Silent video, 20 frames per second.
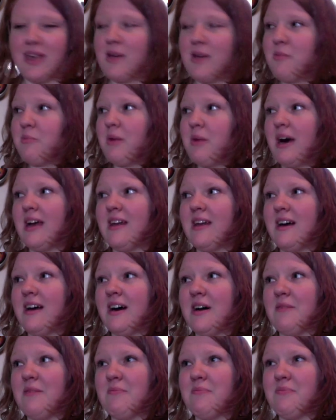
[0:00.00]
But
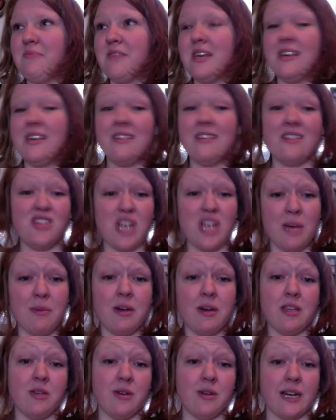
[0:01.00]
shame
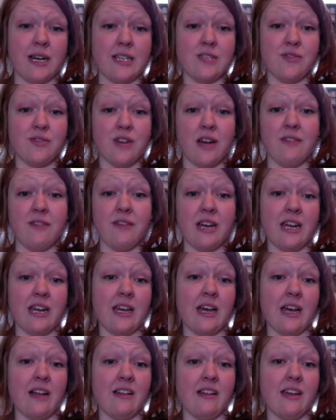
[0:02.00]
on you guys for not inviting
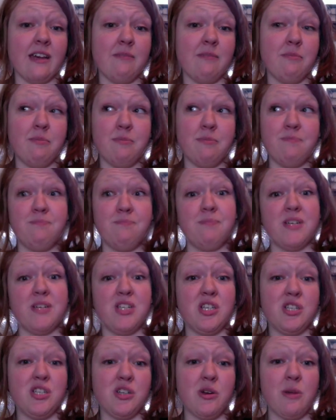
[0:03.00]
Kelly. But
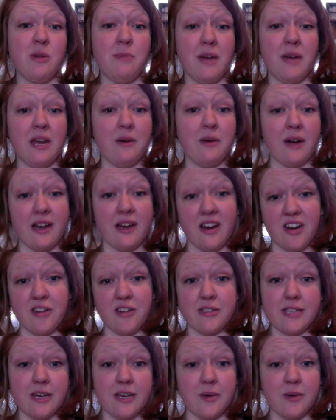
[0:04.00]
she showed up anyway on her
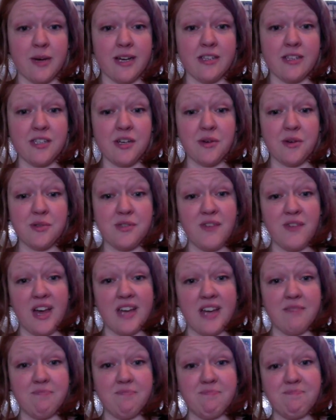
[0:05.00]
Segway, so it was
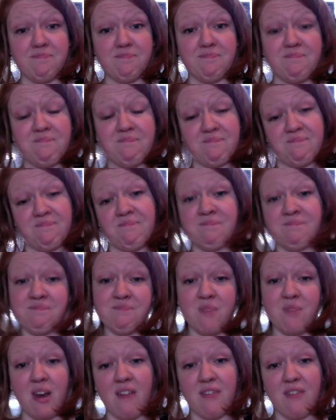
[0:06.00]
fine.
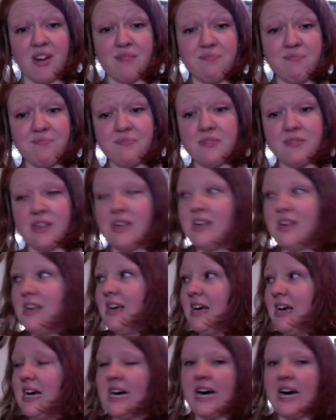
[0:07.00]
Whatever.
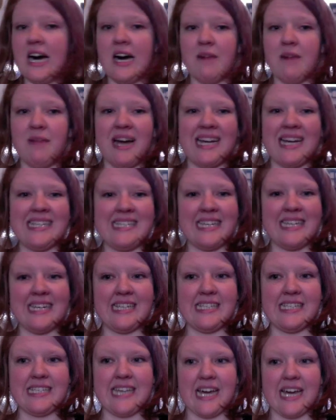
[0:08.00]
I
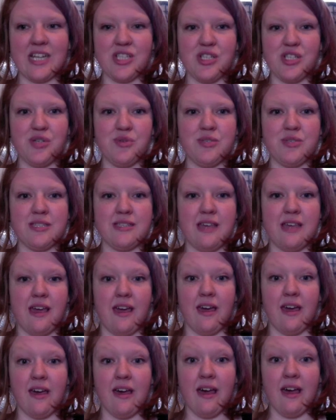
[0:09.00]
didn't get to
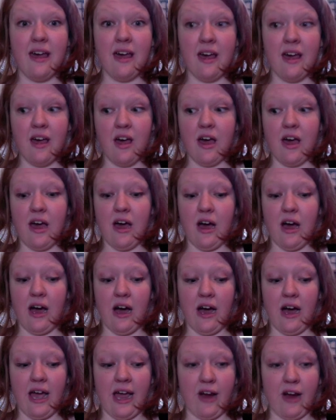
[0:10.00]
see
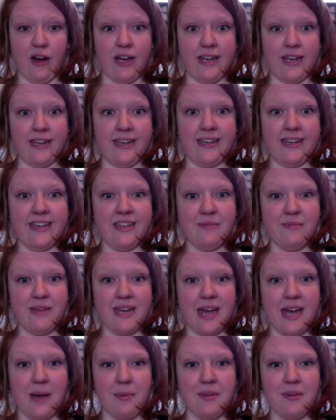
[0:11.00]
Aaron in
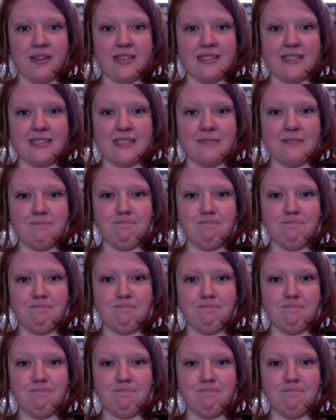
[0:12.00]
Minneapolis.